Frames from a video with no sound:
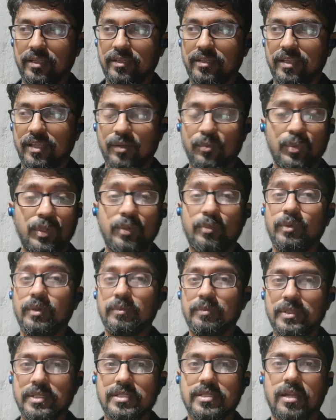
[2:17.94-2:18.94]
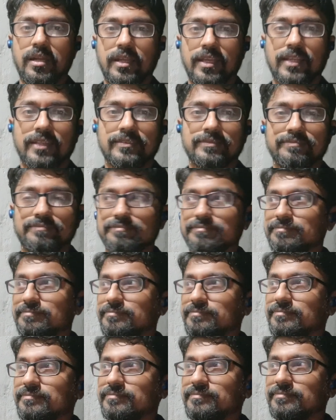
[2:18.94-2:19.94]
then we will be starting
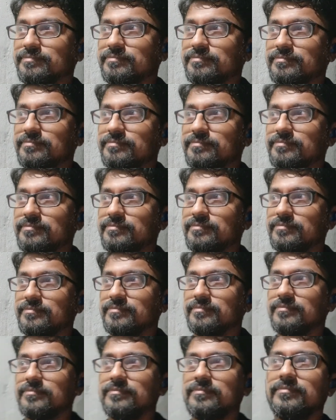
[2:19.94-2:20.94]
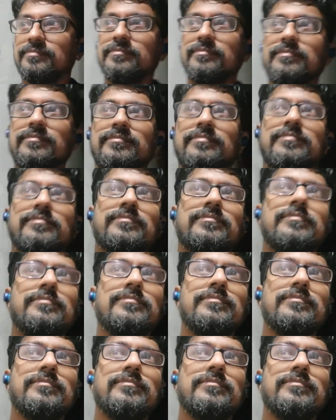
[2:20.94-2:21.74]
why don't you uh, feature Chintu